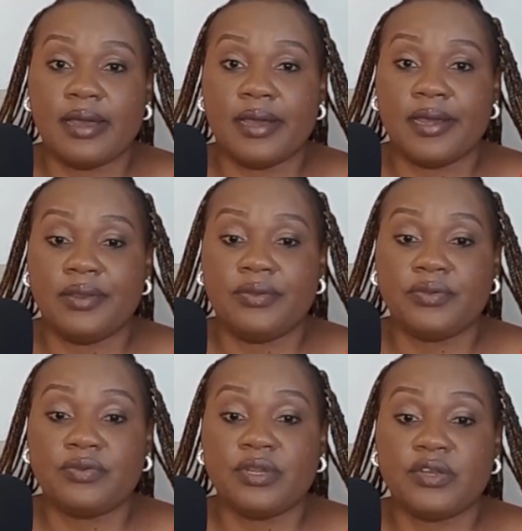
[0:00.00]
Uh,
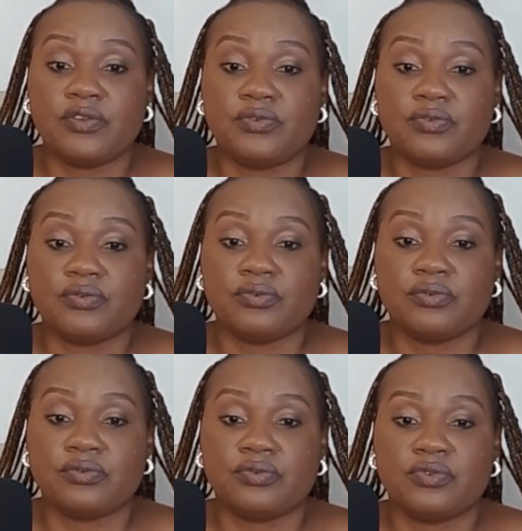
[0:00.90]
do you need
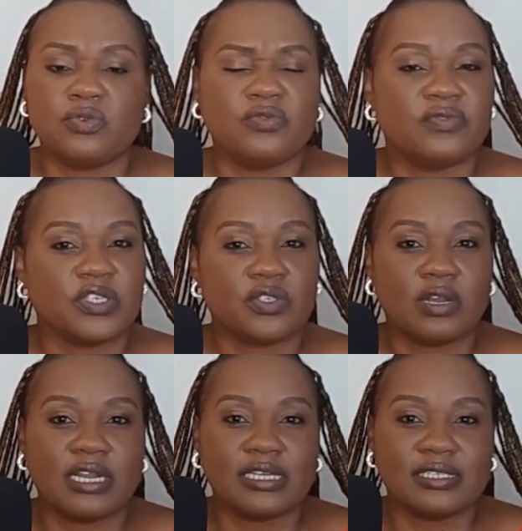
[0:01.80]
to do
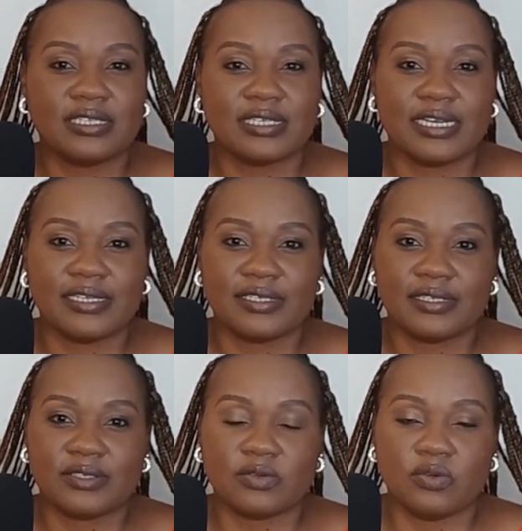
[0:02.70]
facial
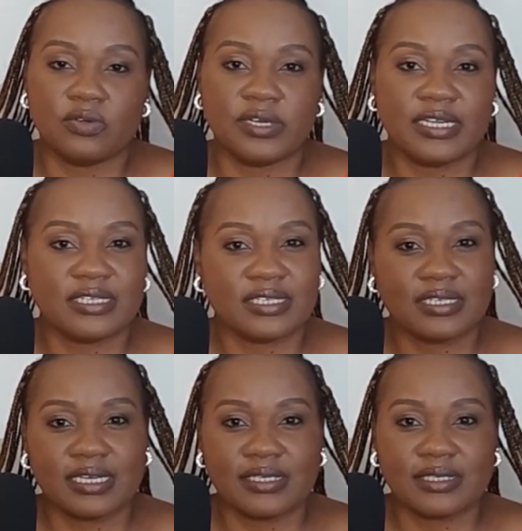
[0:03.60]
exercises or
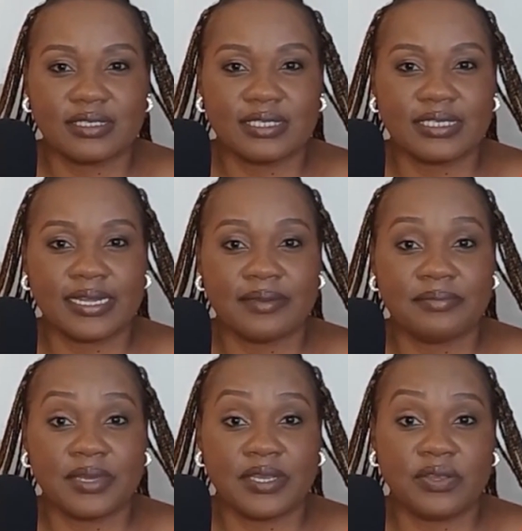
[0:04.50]
exercises that
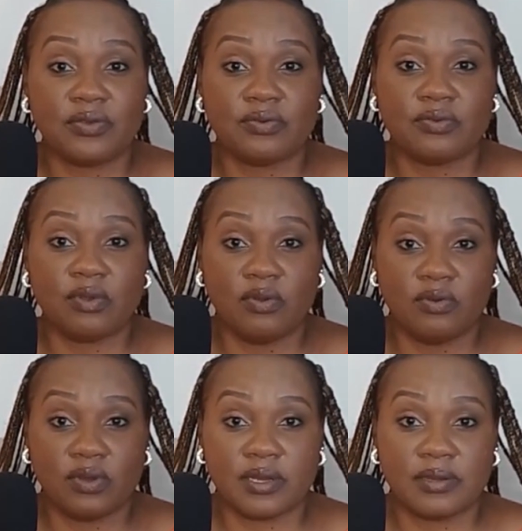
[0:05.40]
can make you
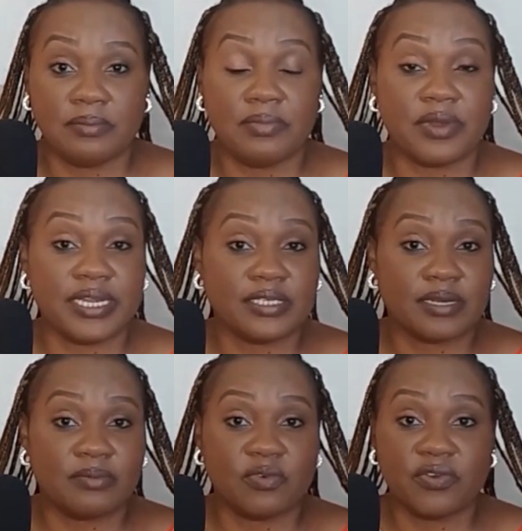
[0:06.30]
look
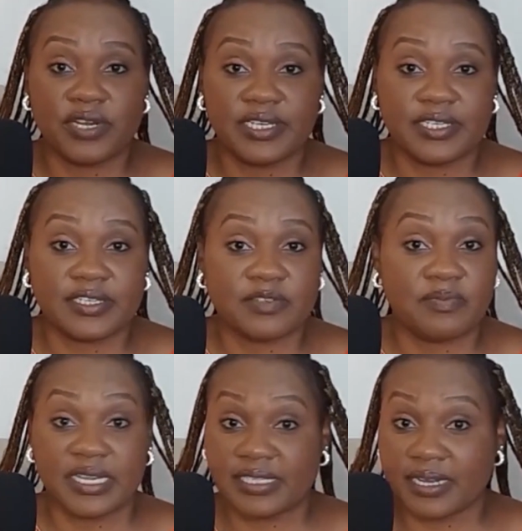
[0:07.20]
brighter, more radiant,
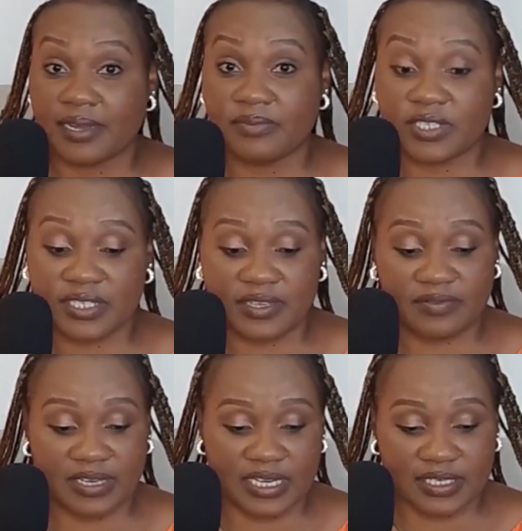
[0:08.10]
better? I'm just
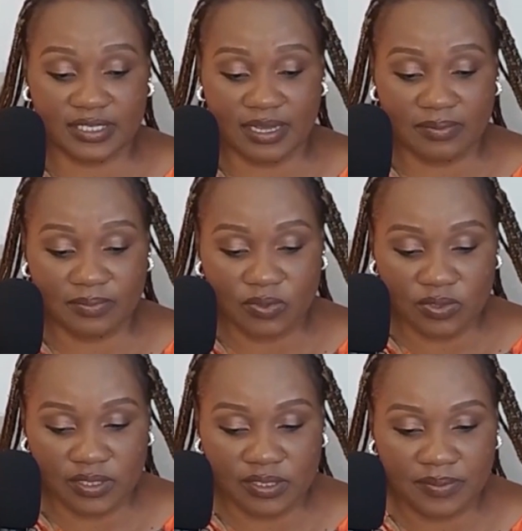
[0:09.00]
giving
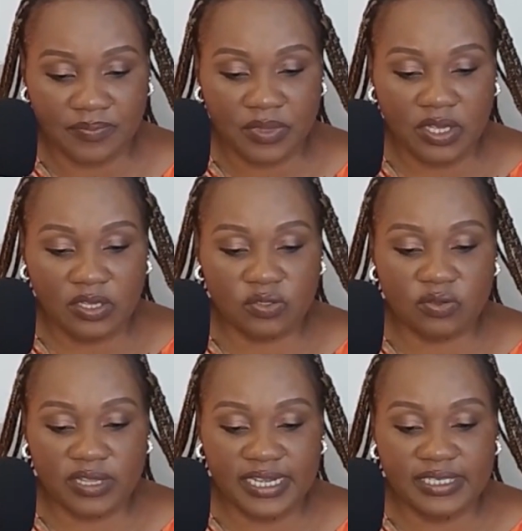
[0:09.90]
examples.
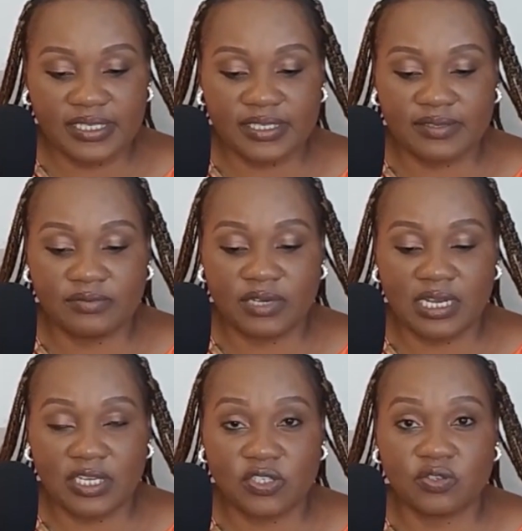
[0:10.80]
So that is
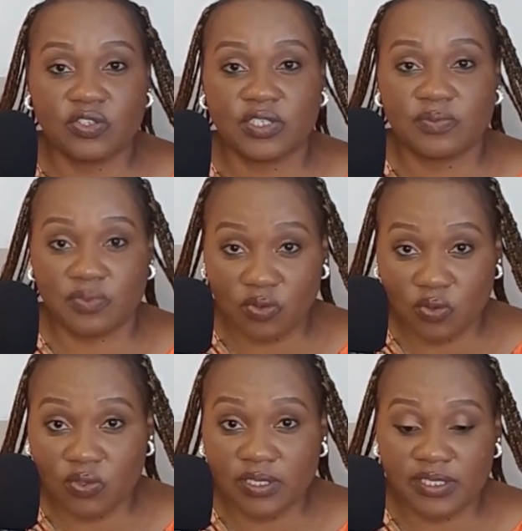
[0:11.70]
relationship
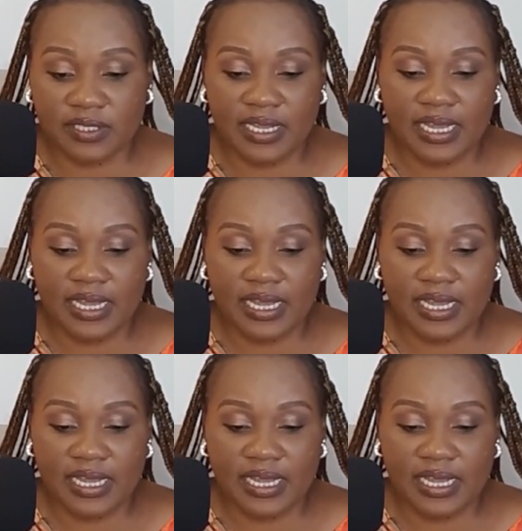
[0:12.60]
goals.